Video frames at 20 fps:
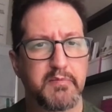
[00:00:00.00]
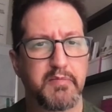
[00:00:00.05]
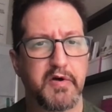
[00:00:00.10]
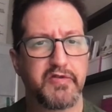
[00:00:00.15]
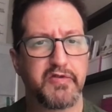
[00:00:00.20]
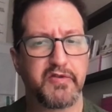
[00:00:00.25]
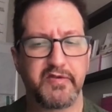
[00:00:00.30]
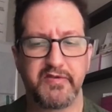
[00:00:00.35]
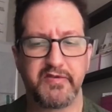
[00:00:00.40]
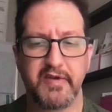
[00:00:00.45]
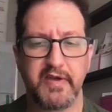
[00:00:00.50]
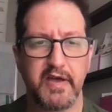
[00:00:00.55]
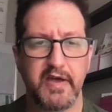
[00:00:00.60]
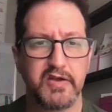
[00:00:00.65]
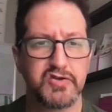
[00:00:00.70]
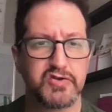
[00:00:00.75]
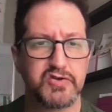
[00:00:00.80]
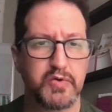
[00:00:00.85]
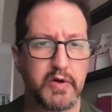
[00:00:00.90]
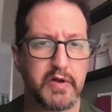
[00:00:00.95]
but the TN
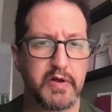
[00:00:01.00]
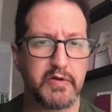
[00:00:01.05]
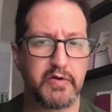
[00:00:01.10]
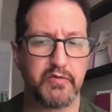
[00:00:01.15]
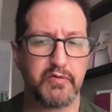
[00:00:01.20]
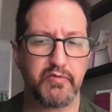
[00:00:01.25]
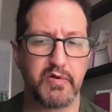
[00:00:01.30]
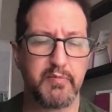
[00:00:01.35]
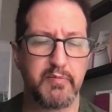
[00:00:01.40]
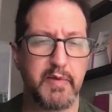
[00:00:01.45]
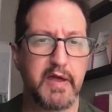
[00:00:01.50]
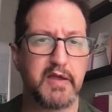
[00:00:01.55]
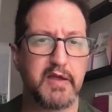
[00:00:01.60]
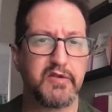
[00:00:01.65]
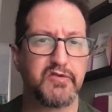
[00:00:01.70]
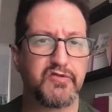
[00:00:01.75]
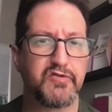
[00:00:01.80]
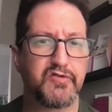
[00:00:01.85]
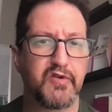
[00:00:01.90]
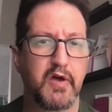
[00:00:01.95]
joint, it
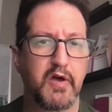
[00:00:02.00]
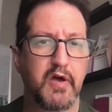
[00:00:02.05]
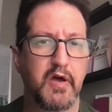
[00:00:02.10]
remains